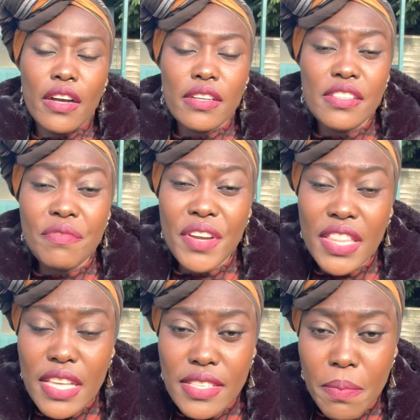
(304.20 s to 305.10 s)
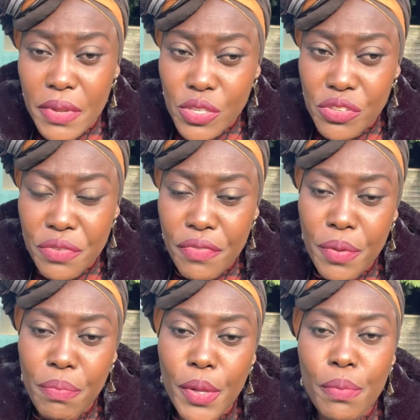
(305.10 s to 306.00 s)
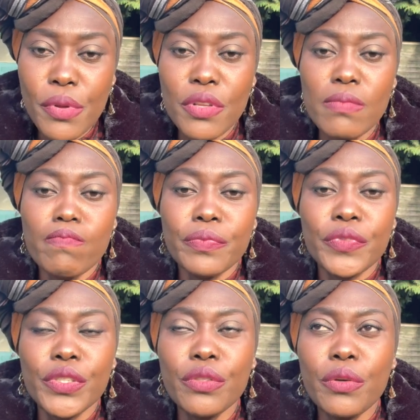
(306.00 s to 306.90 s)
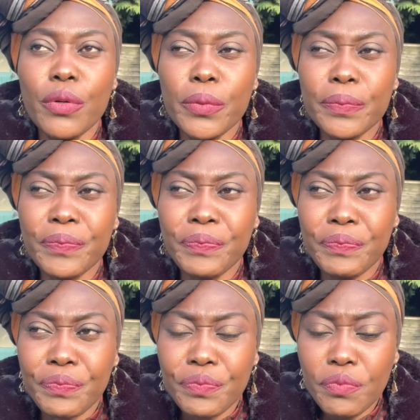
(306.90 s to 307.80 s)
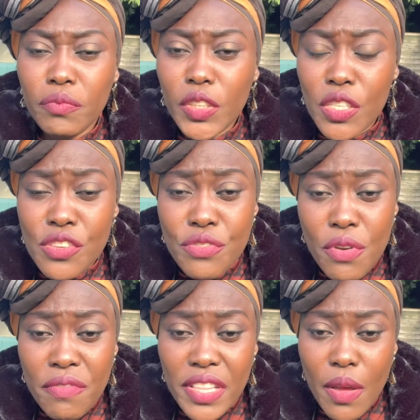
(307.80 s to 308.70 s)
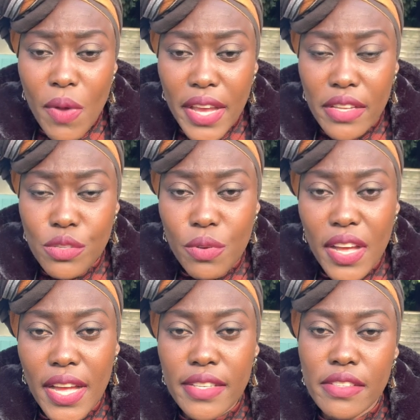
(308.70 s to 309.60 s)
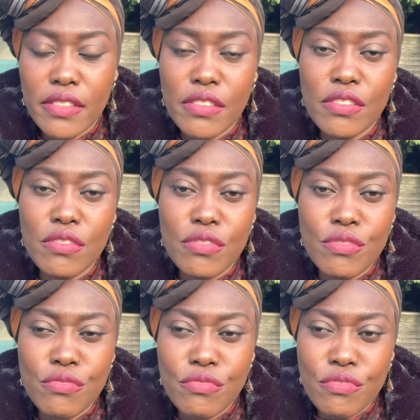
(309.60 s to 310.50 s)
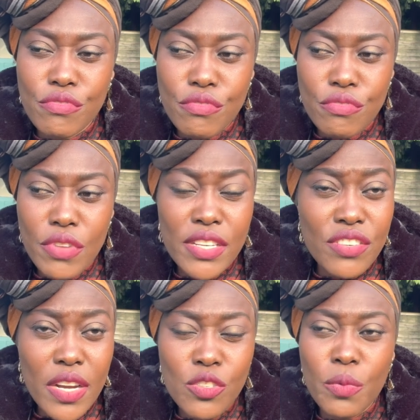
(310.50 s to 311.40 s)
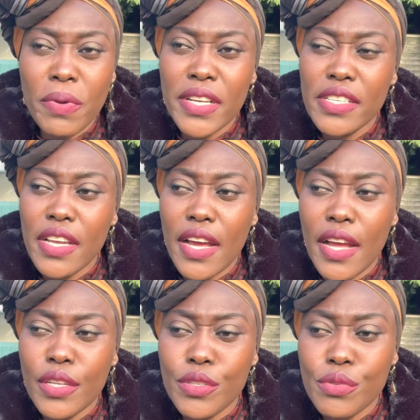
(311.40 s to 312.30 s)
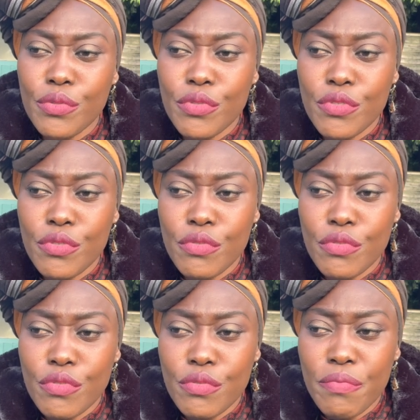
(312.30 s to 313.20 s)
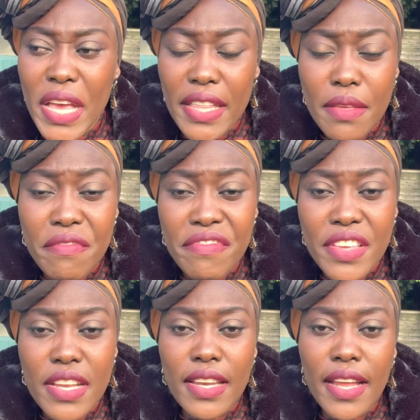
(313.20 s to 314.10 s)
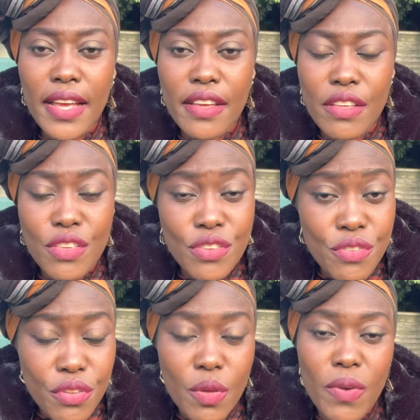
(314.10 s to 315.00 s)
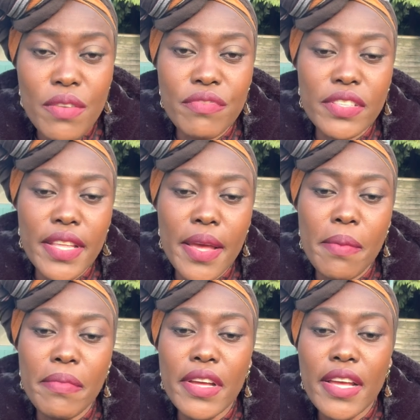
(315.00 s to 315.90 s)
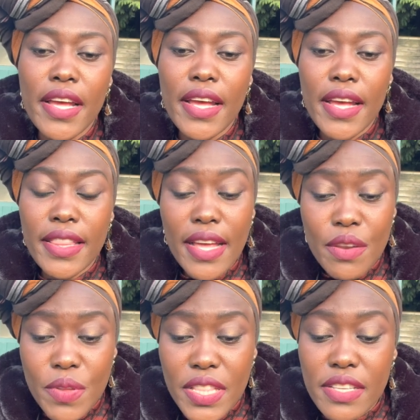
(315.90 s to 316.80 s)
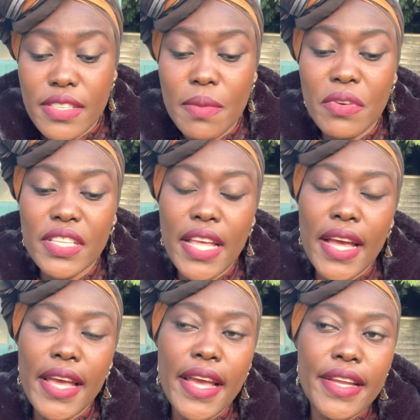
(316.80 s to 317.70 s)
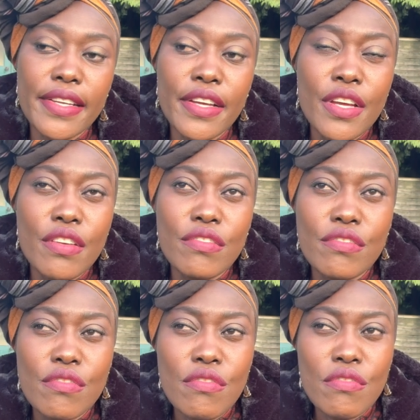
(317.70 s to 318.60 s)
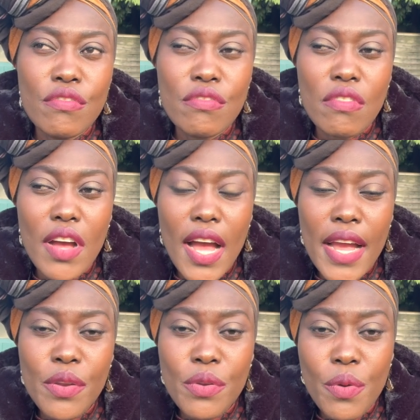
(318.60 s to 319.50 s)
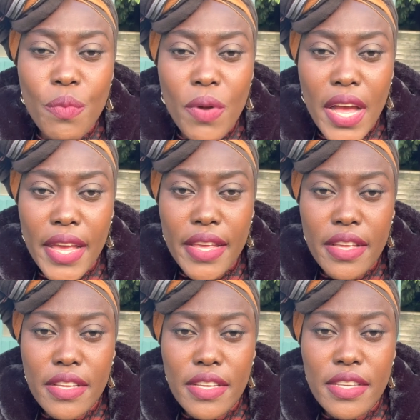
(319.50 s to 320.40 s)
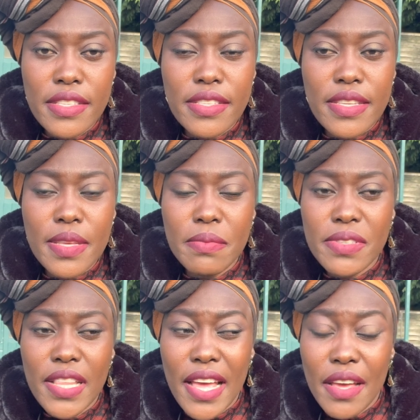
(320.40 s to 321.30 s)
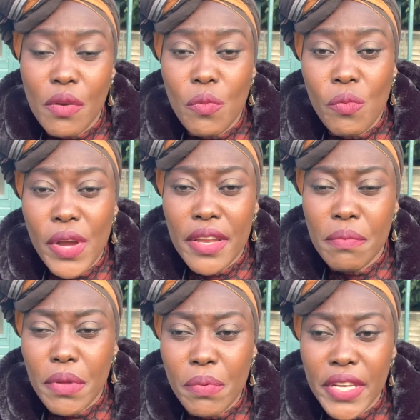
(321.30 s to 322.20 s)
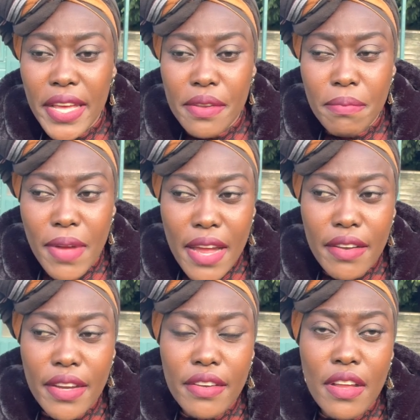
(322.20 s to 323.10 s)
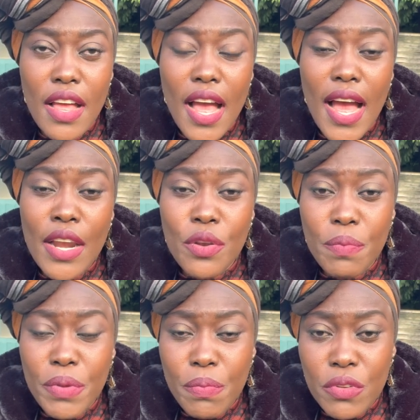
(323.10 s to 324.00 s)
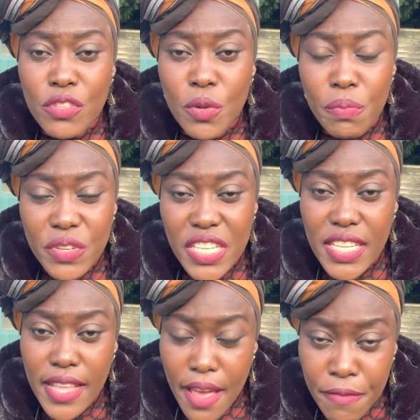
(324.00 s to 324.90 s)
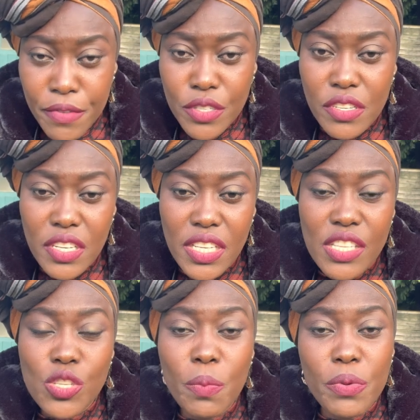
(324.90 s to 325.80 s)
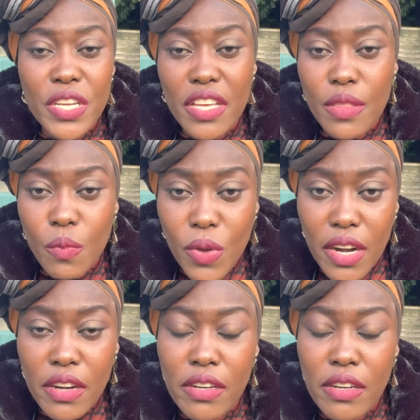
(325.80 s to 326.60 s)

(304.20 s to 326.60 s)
different things appeal to different people. So you're over there working so hard, to attract your partner, to make them feel like you're the one for them, and they're doing the same on their end. So I don't know why it seems like when people get married, a lot of people stop putting in the effort, they stop putting in the work.